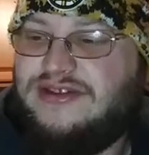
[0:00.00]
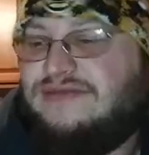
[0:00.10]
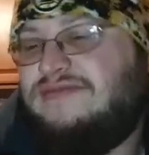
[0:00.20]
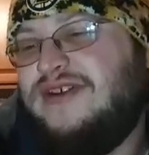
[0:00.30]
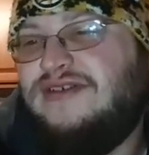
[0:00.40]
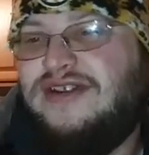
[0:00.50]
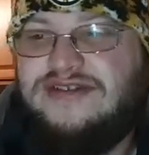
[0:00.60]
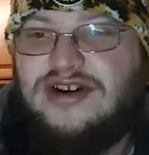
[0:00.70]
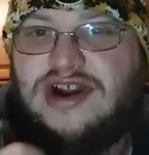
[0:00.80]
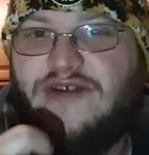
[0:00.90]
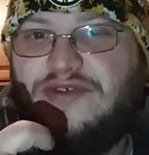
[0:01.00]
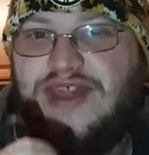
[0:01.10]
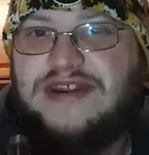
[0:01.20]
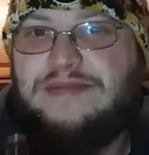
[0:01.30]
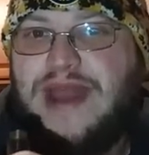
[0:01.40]
Let's let's start off with
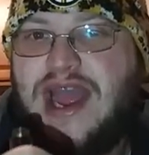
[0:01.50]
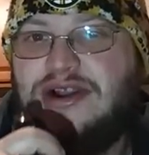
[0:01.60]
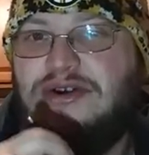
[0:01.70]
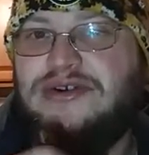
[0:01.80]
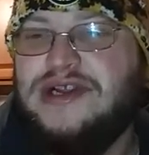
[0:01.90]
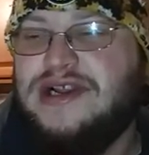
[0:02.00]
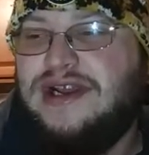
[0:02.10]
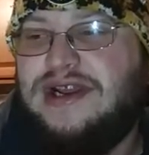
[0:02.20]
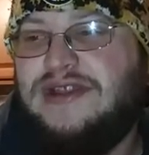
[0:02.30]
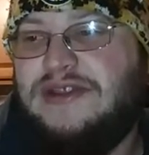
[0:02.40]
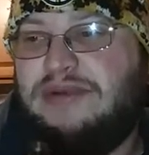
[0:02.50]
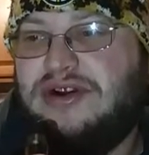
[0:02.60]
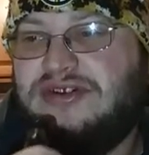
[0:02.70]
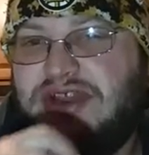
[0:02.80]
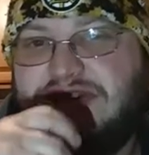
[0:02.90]
that tobacco, uh, the
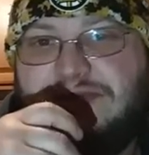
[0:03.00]
butterscotch